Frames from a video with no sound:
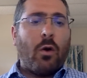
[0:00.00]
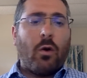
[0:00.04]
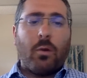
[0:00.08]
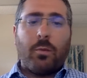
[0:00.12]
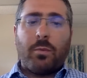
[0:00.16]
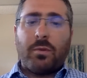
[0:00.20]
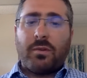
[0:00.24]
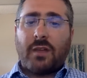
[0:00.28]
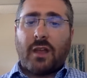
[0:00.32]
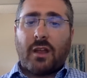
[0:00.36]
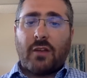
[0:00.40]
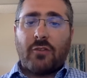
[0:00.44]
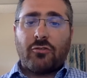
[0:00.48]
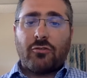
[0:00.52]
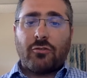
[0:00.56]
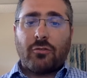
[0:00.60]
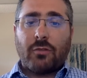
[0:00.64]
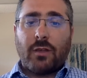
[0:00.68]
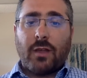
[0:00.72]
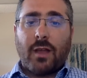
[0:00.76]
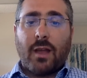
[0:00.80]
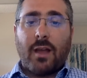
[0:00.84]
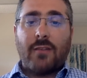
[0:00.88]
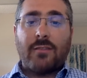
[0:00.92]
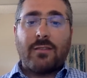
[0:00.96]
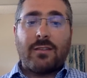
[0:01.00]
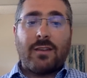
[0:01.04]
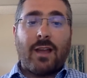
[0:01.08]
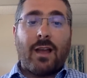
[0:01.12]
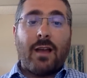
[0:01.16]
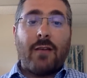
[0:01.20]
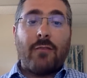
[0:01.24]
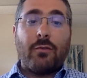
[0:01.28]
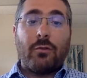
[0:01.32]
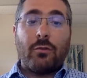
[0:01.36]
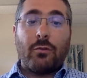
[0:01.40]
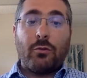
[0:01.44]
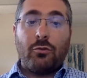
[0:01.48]
or potentially has an
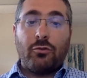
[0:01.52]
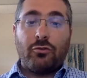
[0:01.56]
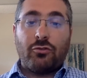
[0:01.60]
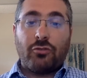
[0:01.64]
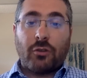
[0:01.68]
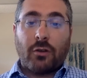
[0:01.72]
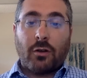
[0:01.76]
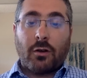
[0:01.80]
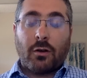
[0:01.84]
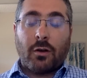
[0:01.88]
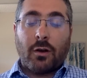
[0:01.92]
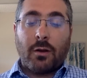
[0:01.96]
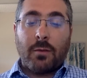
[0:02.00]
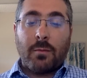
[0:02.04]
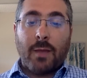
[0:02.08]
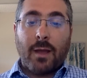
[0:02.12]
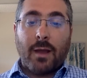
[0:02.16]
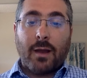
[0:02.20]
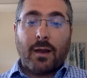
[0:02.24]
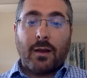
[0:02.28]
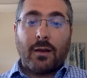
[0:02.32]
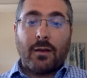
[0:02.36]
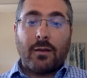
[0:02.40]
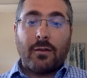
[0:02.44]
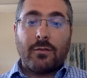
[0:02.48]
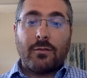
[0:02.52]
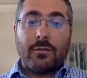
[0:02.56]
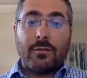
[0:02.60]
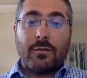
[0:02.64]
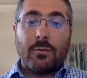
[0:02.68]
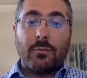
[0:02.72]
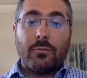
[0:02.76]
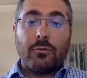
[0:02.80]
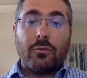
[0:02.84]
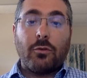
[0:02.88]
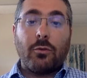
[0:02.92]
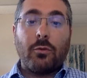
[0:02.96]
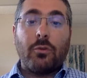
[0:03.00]
evolutionary
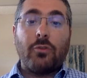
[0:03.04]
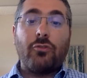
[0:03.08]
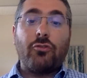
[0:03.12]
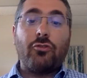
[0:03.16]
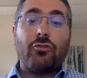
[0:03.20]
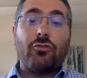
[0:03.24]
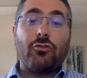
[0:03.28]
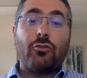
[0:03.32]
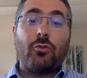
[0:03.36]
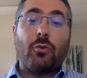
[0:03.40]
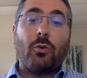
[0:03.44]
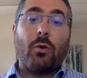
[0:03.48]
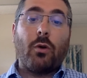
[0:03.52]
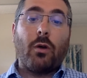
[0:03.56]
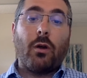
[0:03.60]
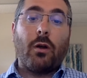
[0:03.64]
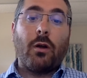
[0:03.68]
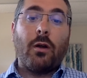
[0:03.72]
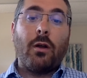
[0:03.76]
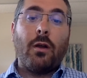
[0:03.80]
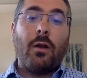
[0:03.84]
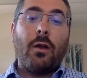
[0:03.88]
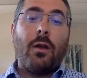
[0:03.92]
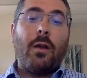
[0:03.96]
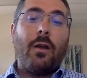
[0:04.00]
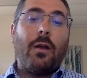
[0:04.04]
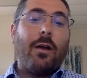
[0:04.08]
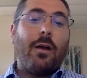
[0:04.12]
mechanism to ensure